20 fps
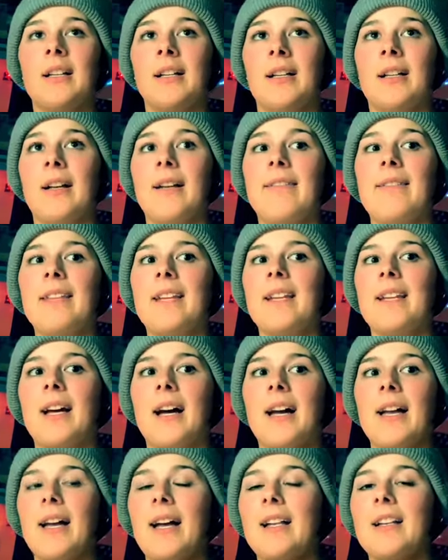And then
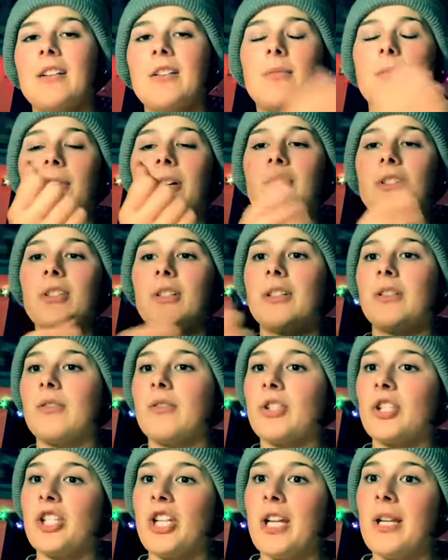I added a bunch of
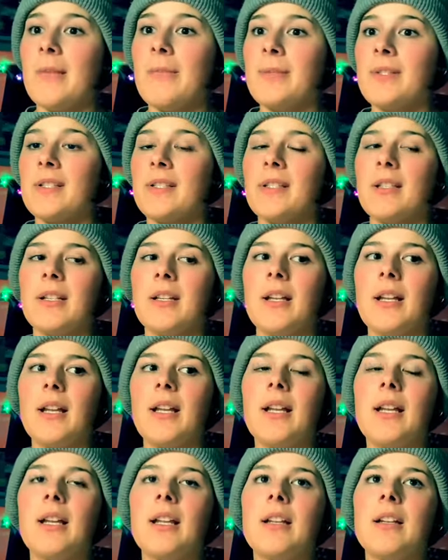little shapes.
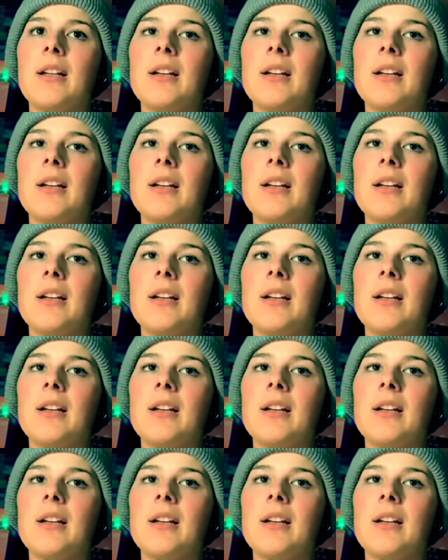And